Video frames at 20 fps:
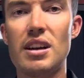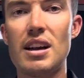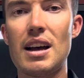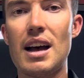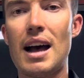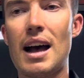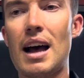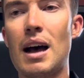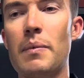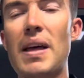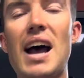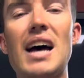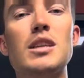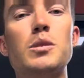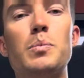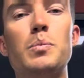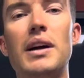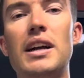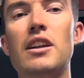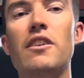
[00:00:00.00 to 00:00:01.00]
There
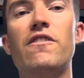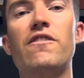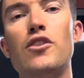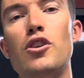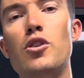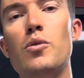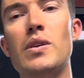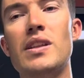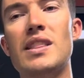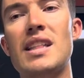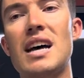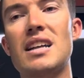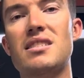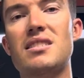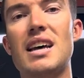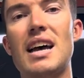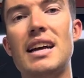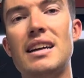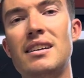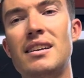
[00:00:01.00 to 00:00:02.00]
has been a few in that,
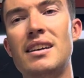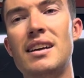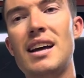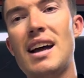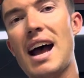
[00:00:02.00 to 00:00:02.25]
say,